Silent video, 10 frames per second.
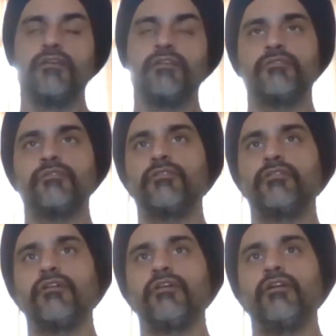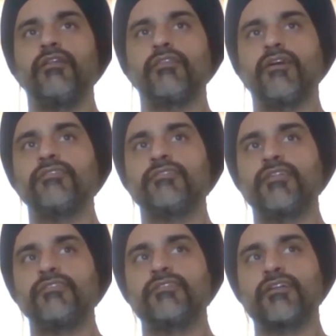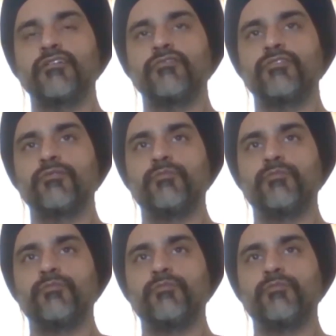So that's the kind of